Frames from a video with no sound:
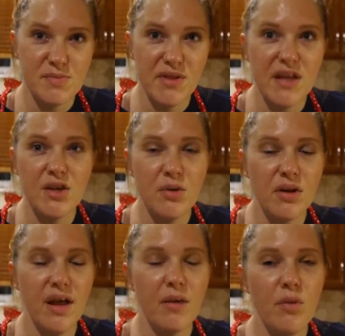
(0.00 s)
But then you were
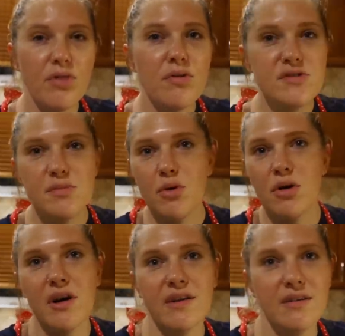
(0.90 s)
like, we'll throw some
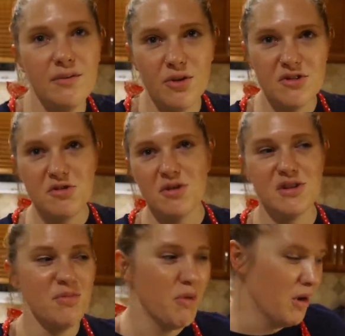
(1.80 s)
more in. We'll just throw
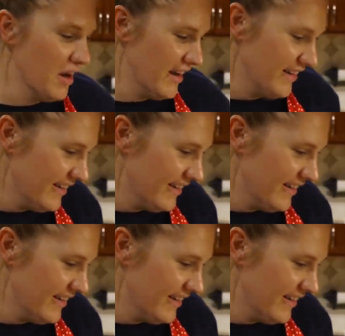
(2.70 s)
some more in.